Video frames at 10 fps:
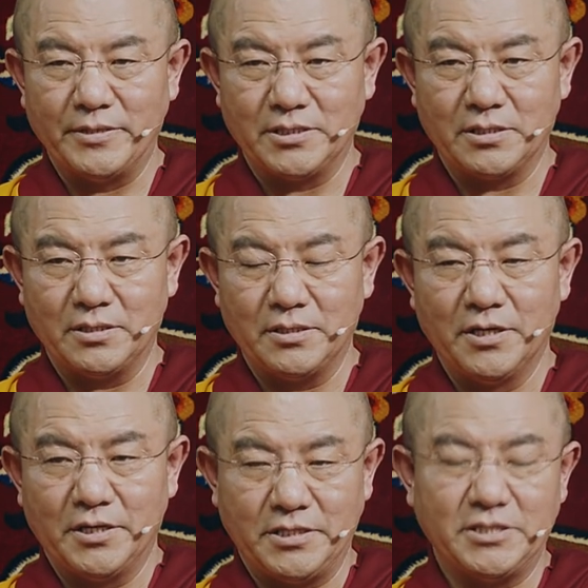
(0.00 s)

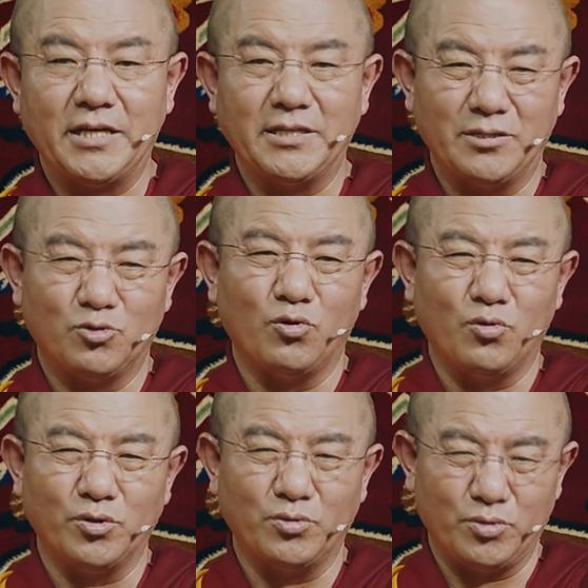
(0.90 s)
um,
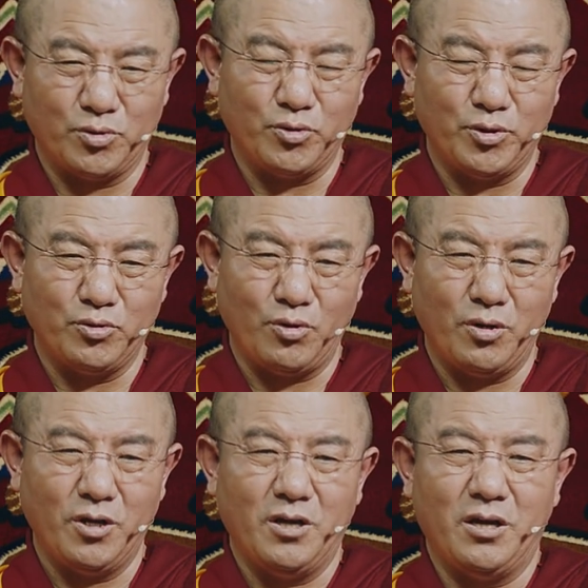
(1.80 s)
as
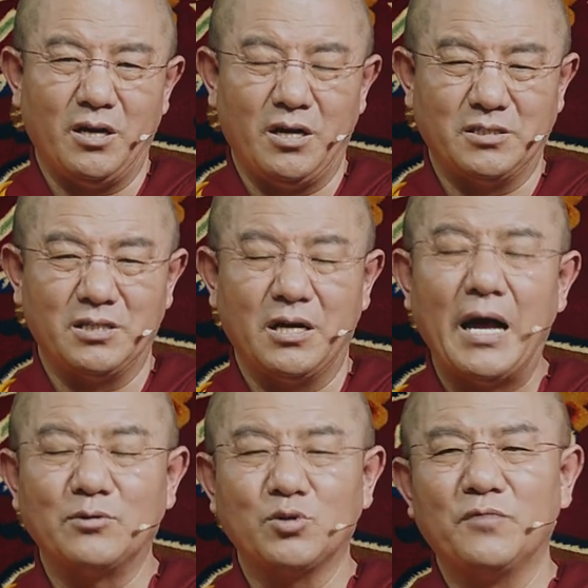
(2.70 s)
well as
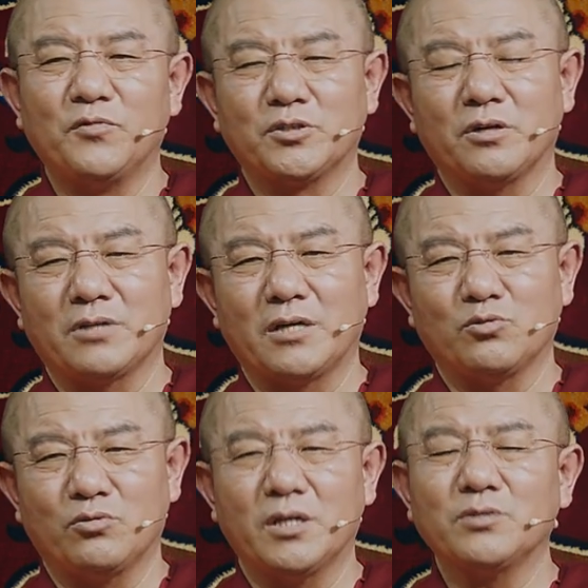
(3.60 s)
the
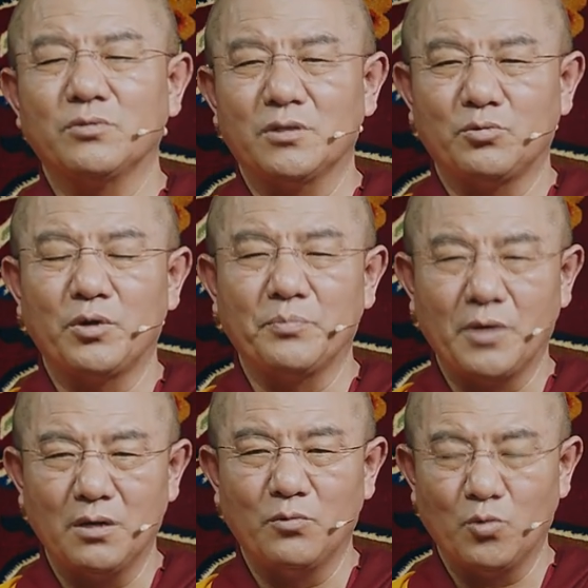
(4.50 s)
distinguishing Dharma and
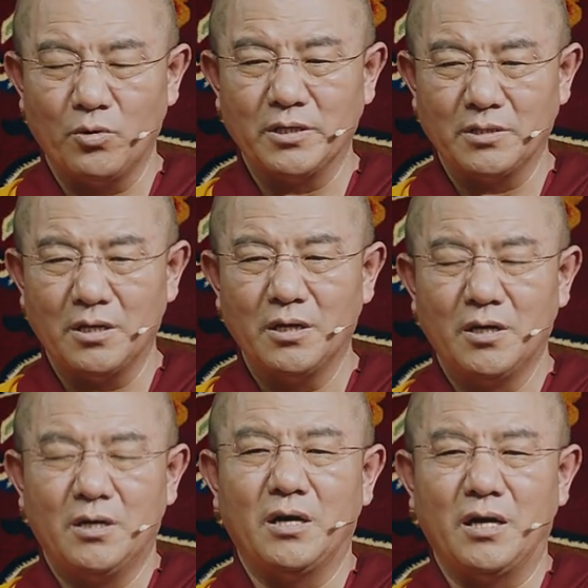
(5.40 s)
Dharmata.
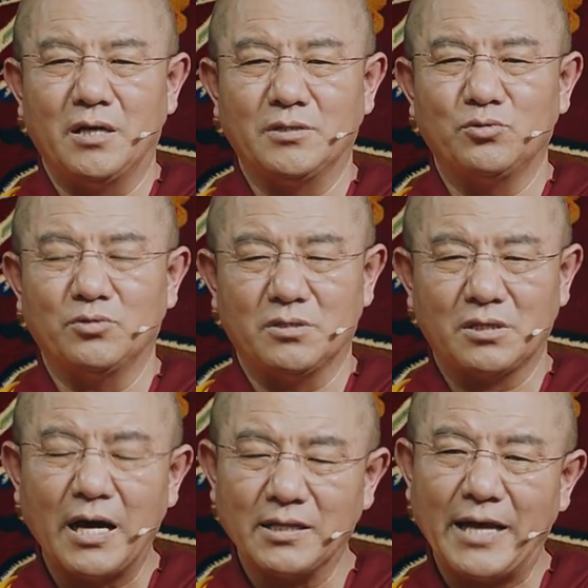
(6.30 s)
So the
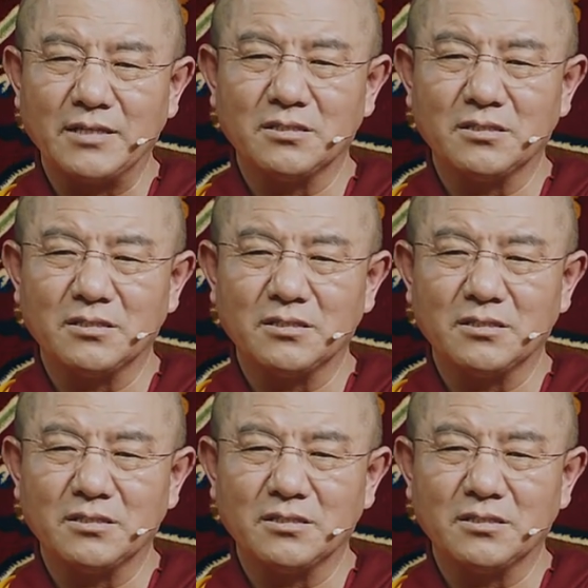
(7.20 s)
teachings